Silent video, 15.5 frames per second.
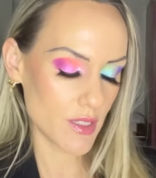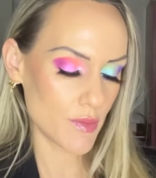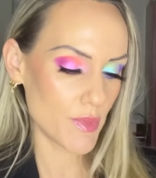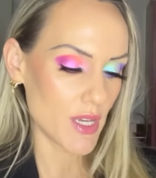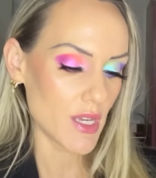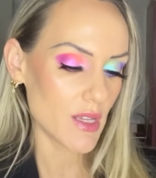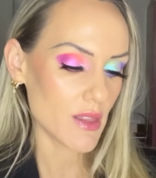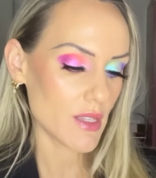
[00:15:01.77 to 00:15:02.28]

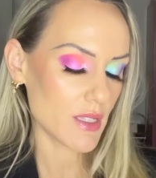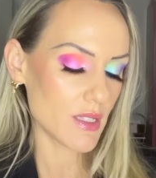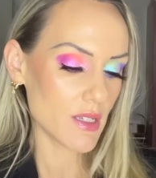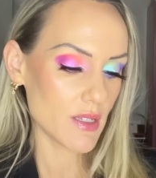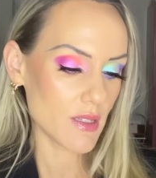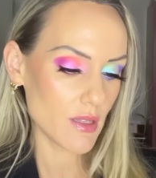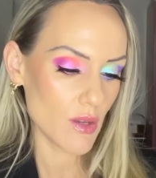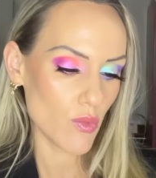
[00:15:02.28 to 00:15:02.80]
me. This
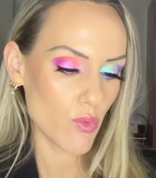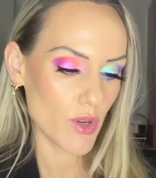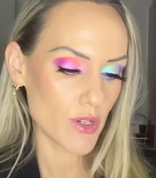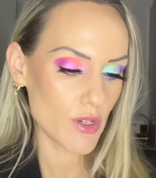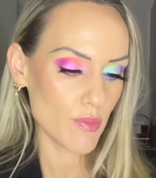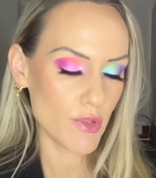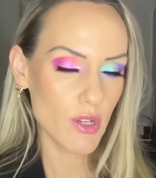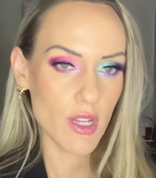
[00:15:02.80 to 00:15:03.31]
is the
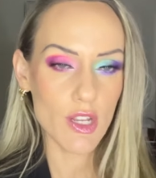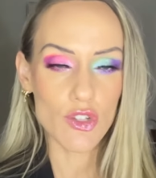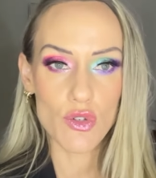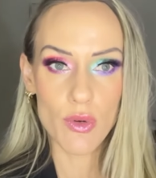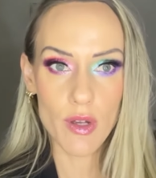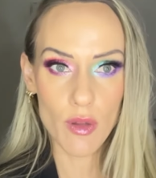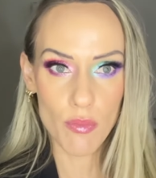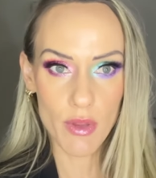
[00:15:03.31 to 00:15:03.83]
Wonder Beauty
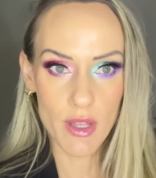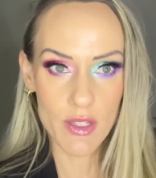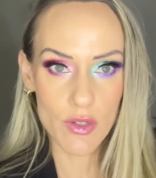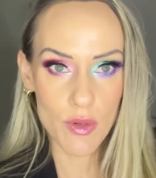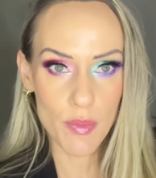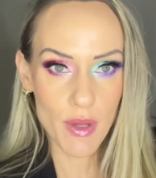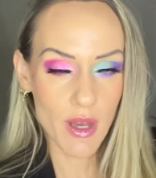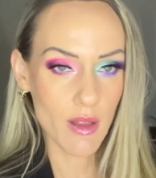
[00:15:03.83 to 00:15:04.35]

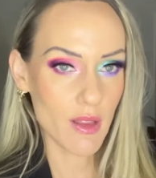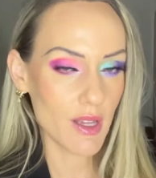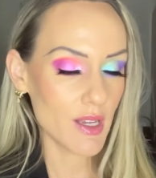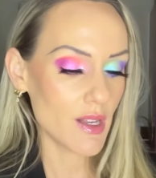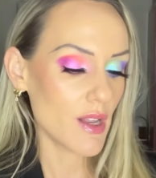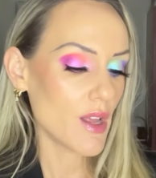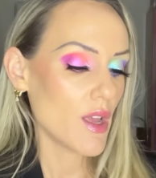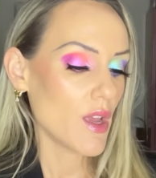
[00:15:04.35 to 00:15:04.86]
Trailblazer
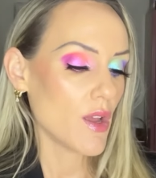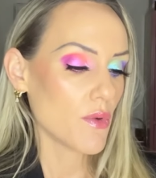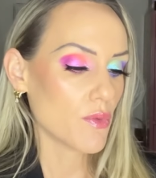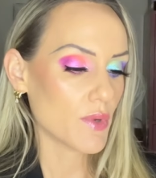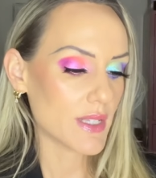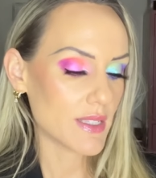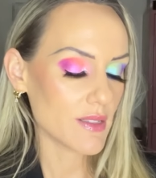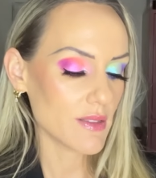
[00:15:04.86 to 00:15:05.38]
palette.
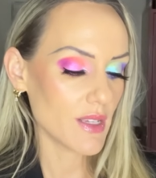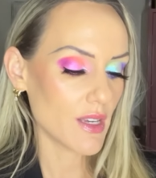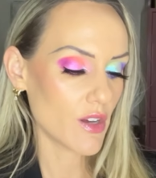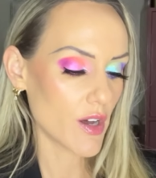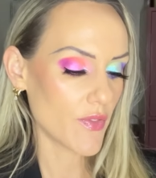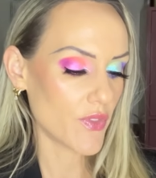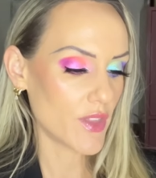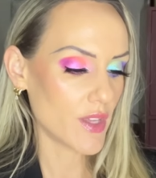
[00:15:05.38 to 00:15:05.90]
Recently
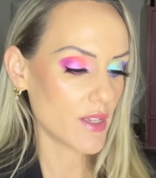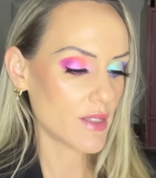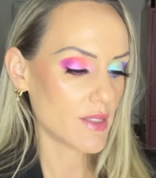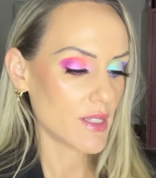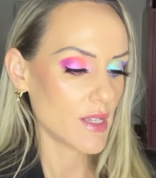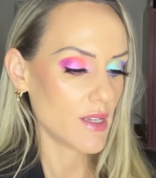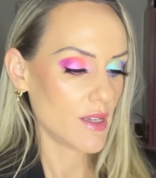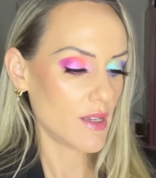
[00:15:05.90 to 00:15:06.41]
got this
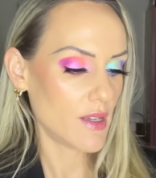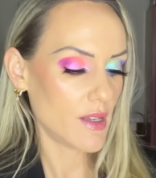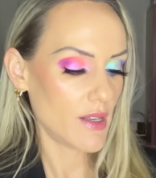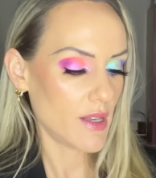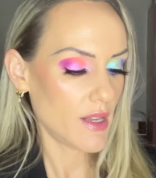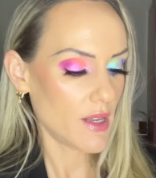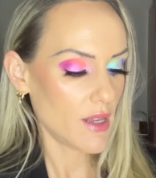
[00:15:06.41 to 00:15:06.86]
in